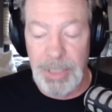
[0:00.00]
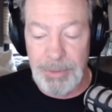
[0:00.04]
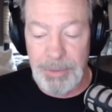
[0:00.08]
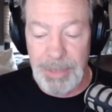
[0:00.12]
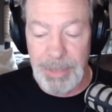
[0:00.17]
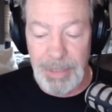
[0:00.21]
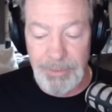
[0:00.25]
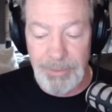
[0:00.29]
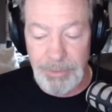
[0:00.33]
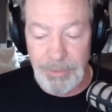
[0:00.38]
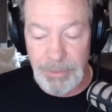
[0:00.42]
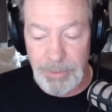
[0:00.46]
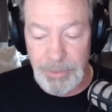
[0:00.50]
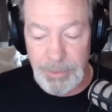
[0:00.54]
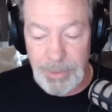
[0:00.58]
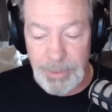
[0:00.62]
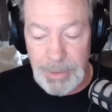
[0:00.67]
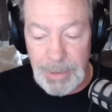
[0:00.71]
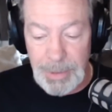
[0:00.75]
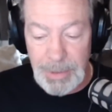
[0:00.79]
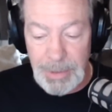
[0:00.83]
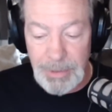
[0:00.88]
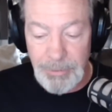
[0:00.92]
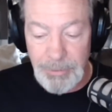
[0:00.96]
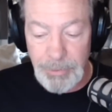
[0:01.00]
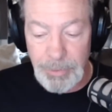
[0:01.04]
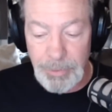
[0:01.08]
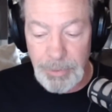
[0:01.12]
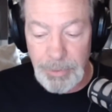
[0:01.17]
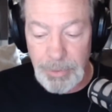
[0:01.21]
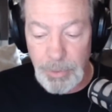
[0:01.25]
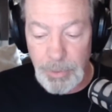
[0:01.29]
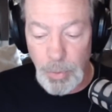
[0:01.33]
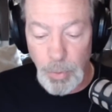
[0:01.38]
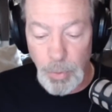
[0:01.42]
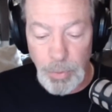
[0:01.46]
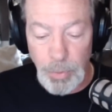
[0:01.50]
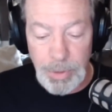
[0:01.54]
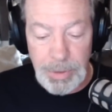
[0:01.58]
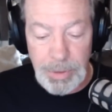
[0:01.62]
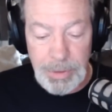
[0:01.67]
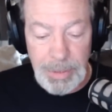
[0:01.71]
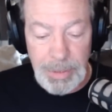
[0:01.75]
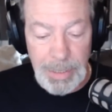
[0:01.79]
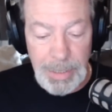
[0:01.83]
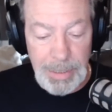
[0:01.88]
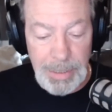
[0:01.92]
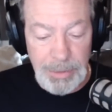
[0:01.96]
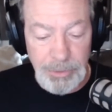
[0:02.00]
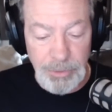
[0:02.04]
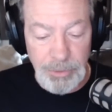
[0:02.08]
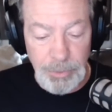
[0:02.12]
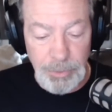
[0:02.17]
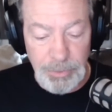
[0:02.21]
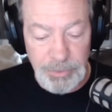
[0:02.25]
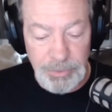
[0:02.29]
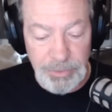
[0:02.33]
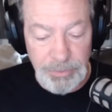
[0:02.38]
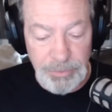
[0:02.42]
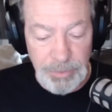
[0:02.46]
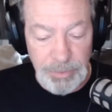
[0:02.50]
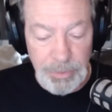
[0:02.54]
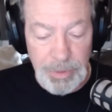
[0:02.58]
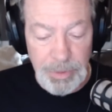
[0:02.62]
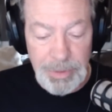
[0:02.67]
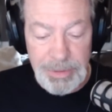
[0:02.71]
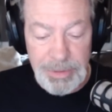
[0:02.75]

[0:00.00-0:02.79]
in the afternoon for Corian and Christopher.